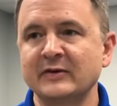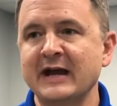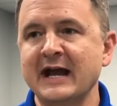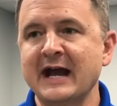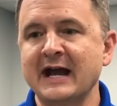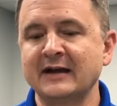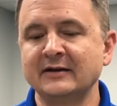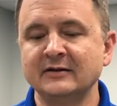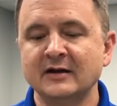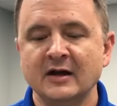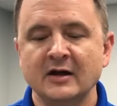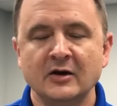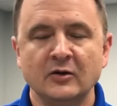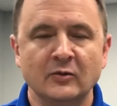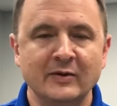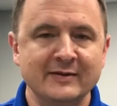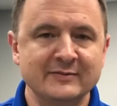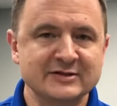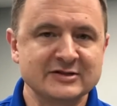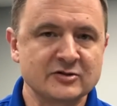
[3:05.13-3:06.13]
We had
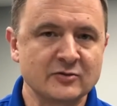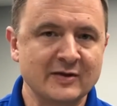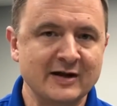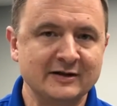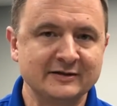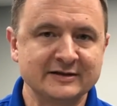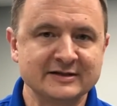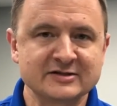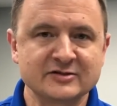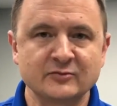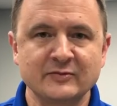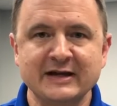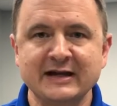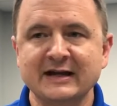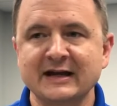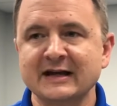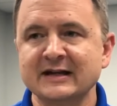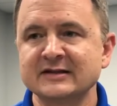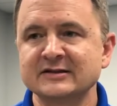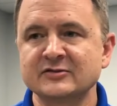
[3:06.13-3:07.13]
women's wellness
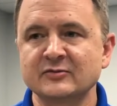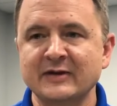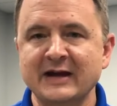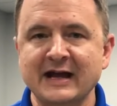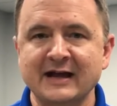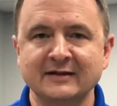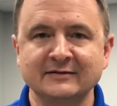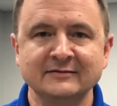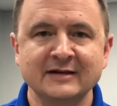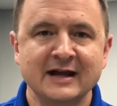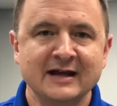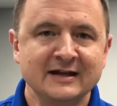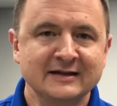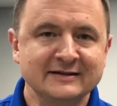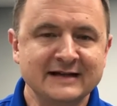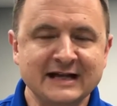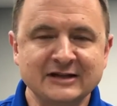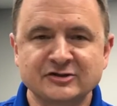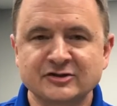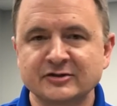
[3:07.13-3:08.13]
weekends, we had
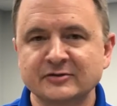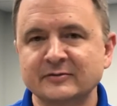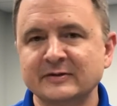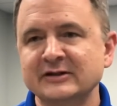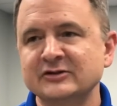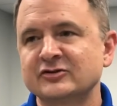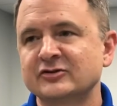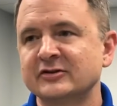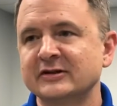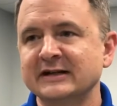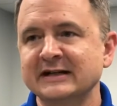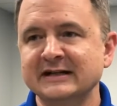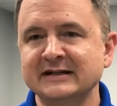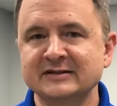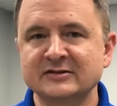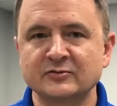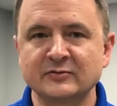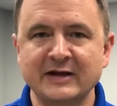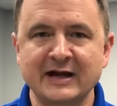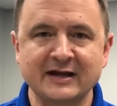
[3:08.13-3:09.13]
nature
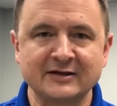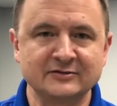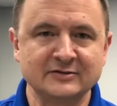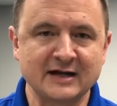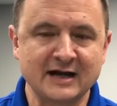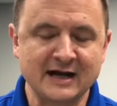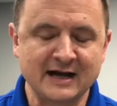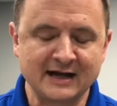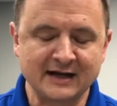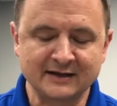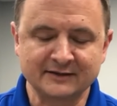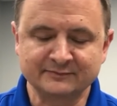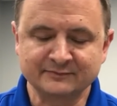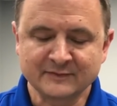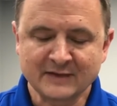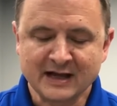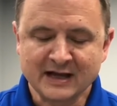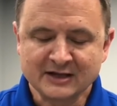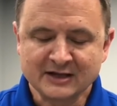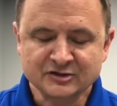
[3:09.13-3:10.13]
retreats, we had uh,
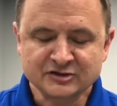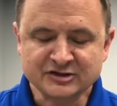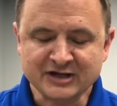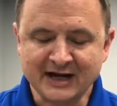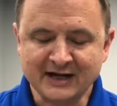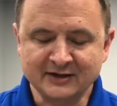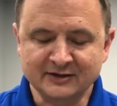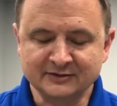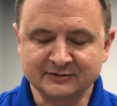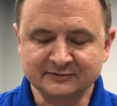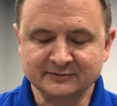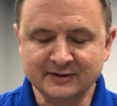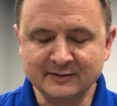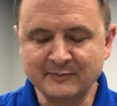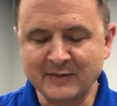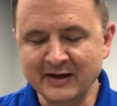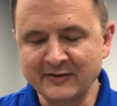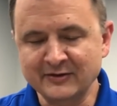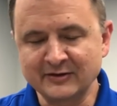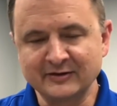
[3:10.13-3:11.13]
child,
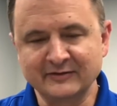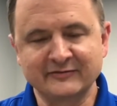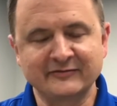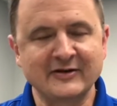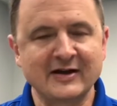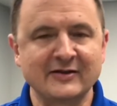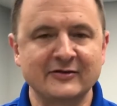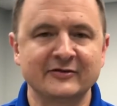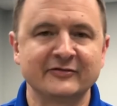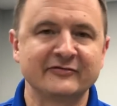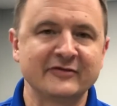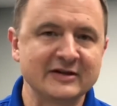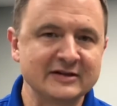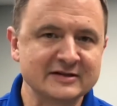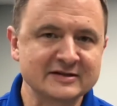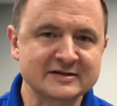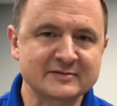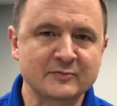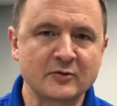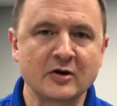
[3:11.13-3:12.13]
mother, and father
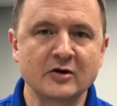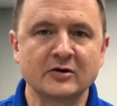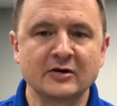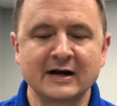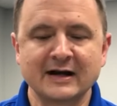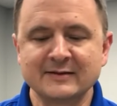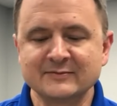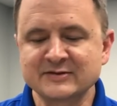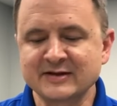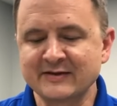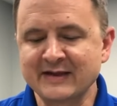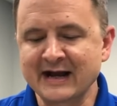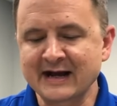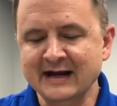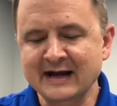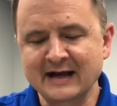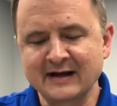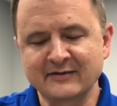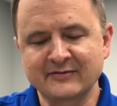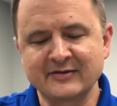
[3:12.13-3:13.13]
fitness programs, and
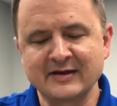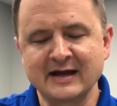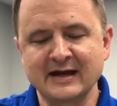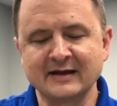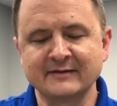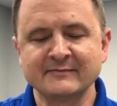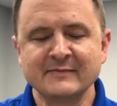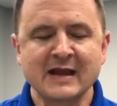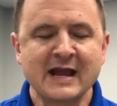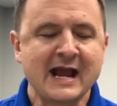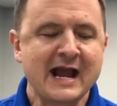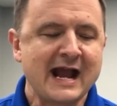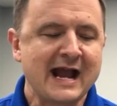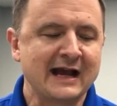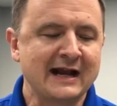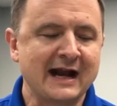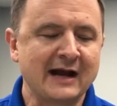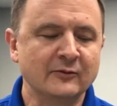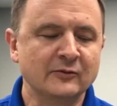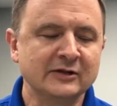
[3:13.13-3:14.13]
that kind of thing.
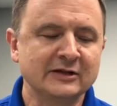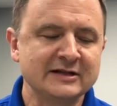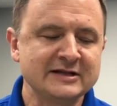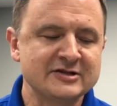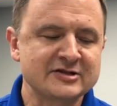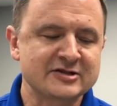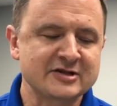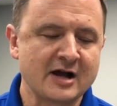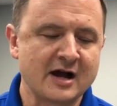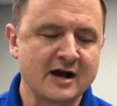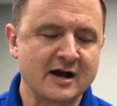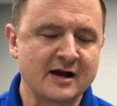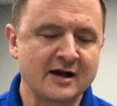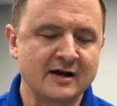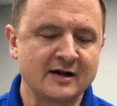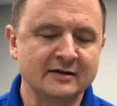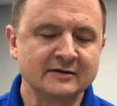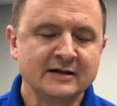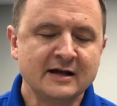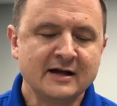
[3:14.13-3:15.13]
And I really
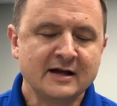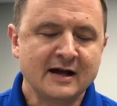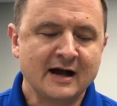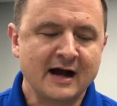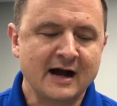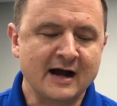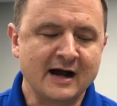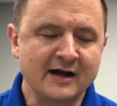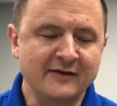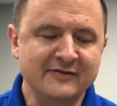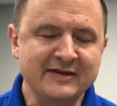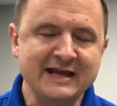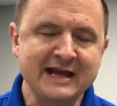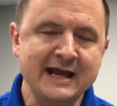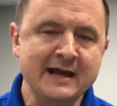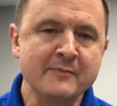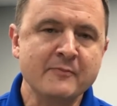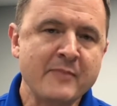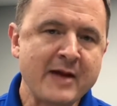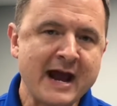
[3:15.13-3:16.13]
saw uh,
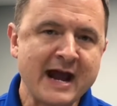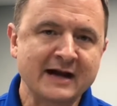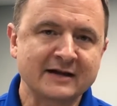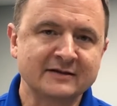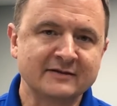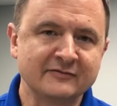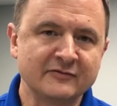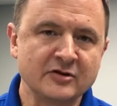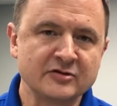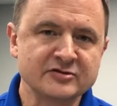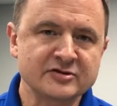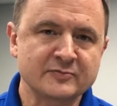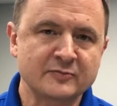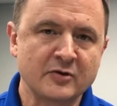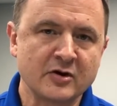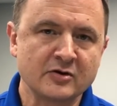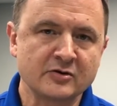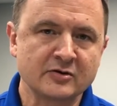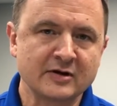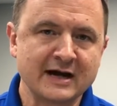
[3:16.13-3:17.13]
the impact of those
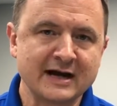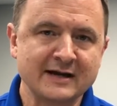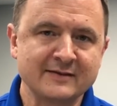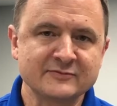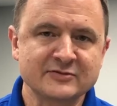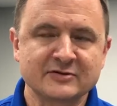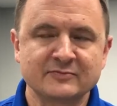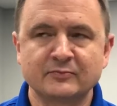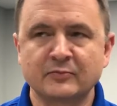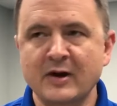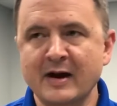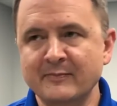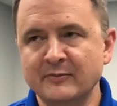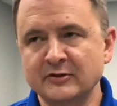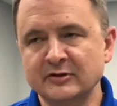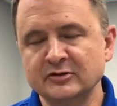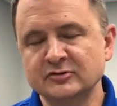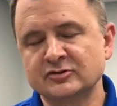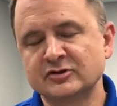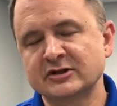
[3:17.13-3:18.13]
programs,
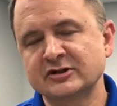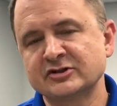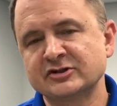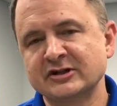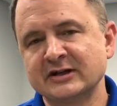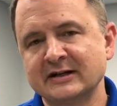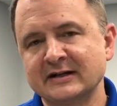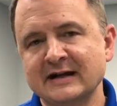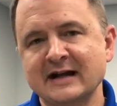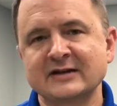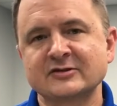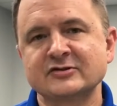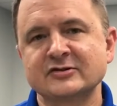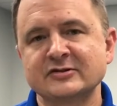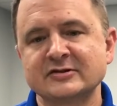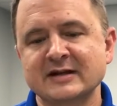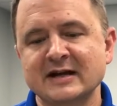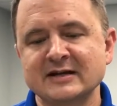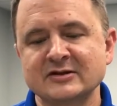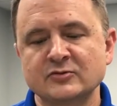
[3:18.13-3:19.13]
proper nutrition and
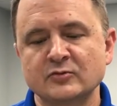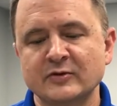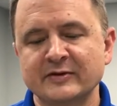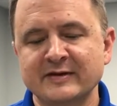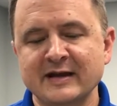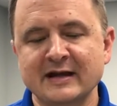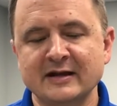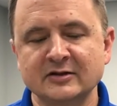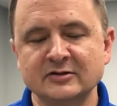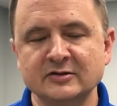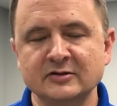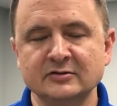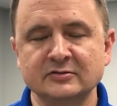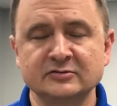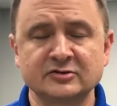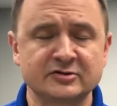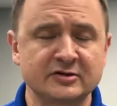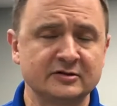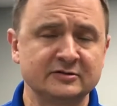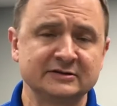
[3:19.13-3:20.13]
exercise, what they can do,
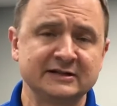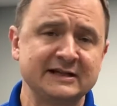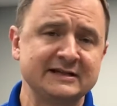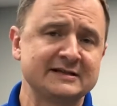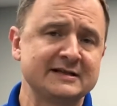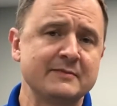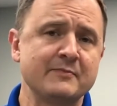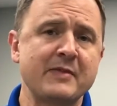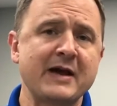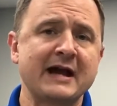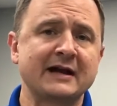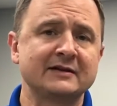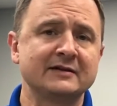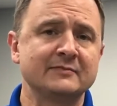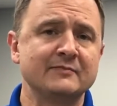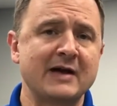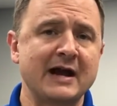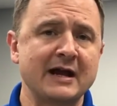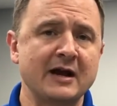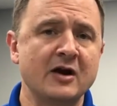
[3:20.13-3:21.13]
certainly it's
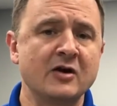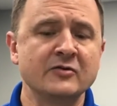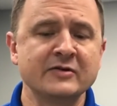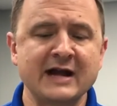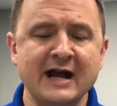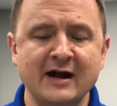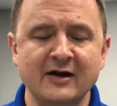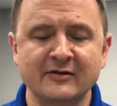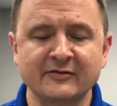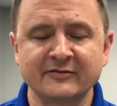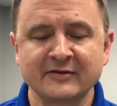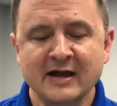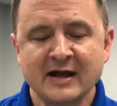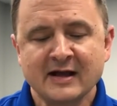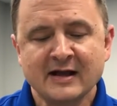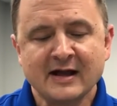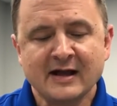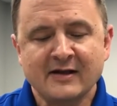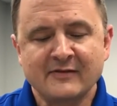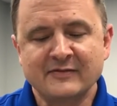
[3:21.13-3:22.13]
impacted my own health.
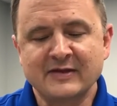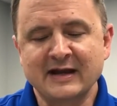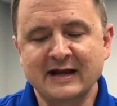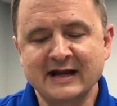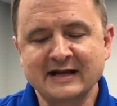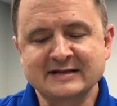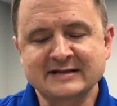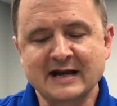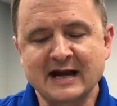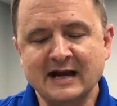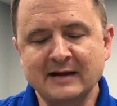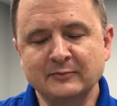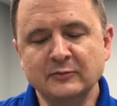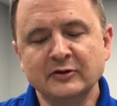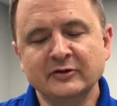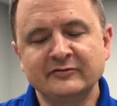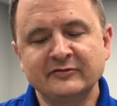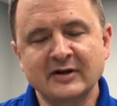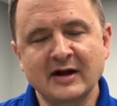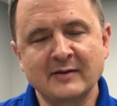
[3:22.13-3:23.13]
That as I
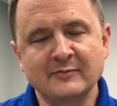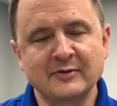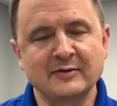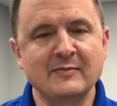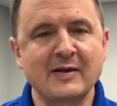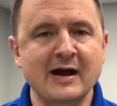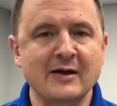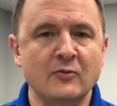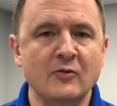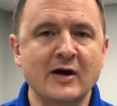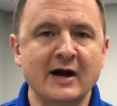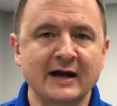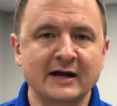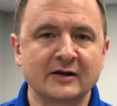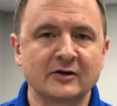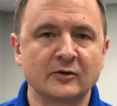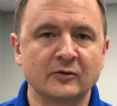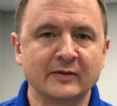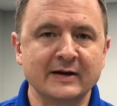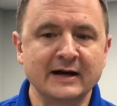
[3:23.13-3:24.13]
moved up in my Y
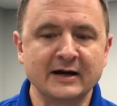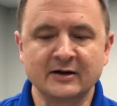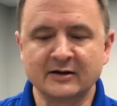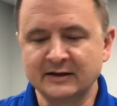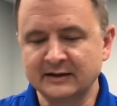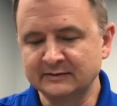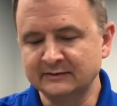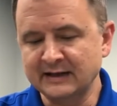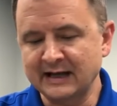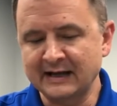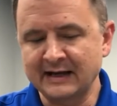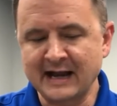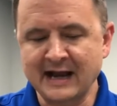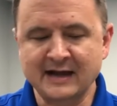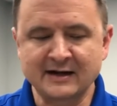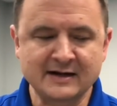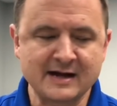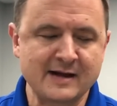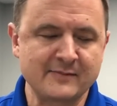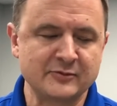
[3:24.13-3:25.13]
career and, and
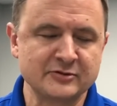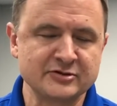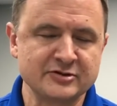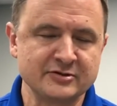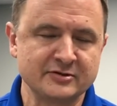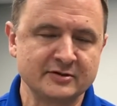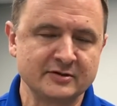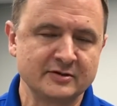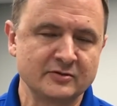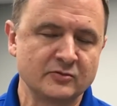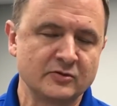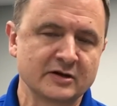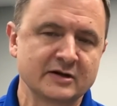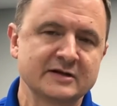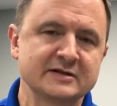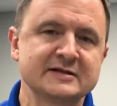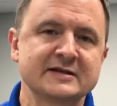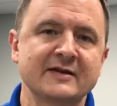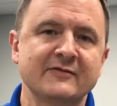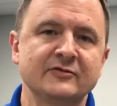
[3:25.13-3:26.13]
had an opportunity to
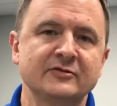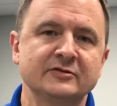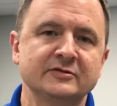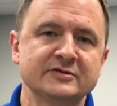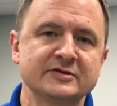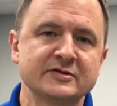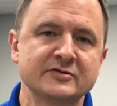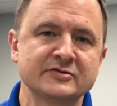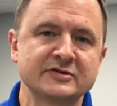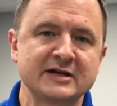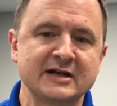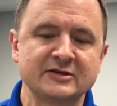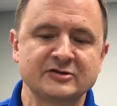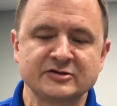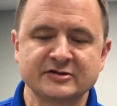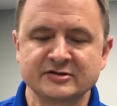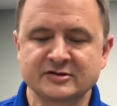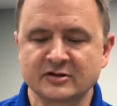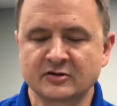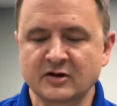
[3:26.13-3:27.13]
work at several
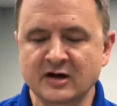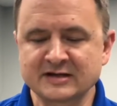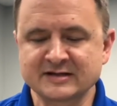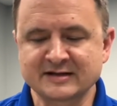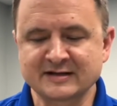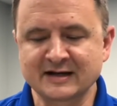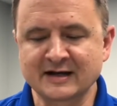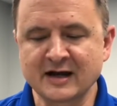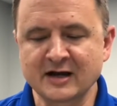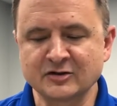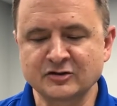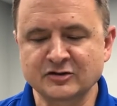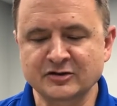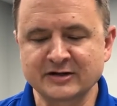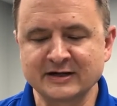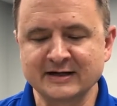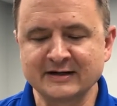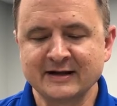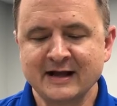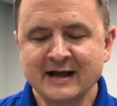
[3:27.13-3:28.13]
associations across the
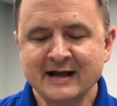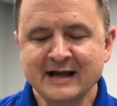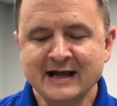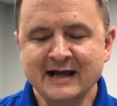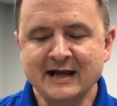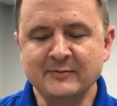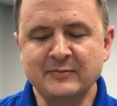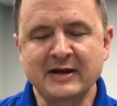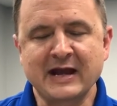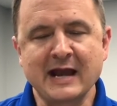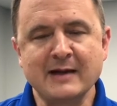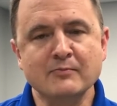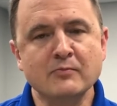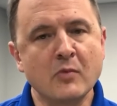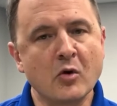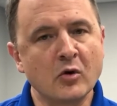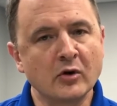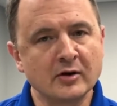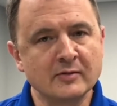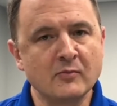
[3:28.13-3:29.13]
country, it became
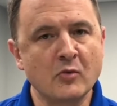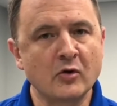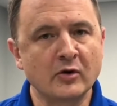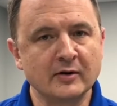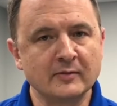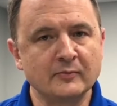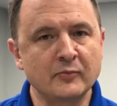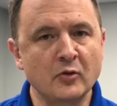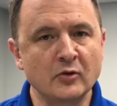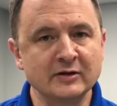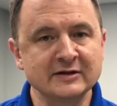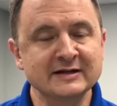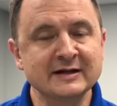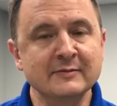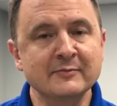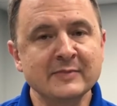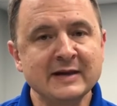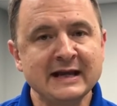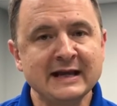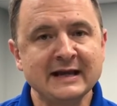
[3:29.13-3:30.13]
more and more important
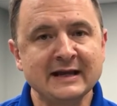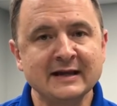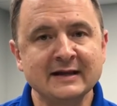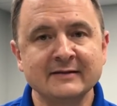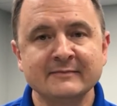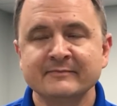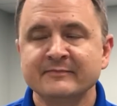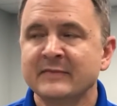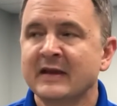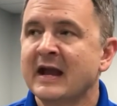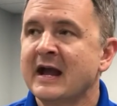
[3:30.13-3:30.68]
to me.